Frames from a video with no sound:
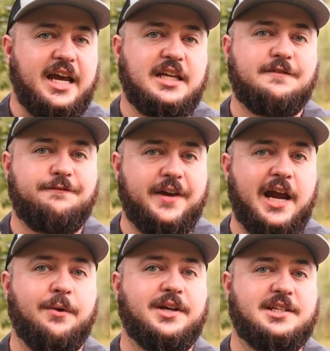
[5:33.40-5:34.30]
is
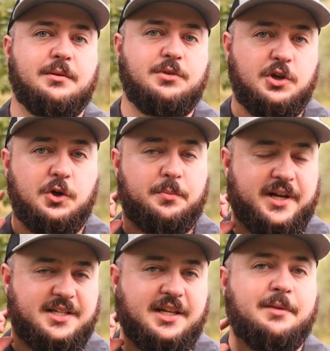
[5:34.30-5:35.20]
very subdued,
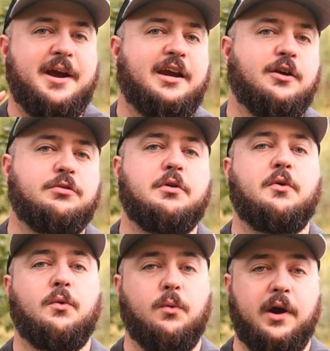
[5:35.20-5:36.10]
but it's on the back of your
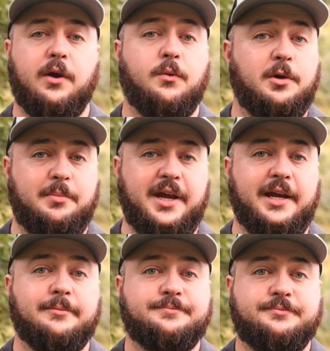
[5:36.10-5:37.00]
throat where it would be.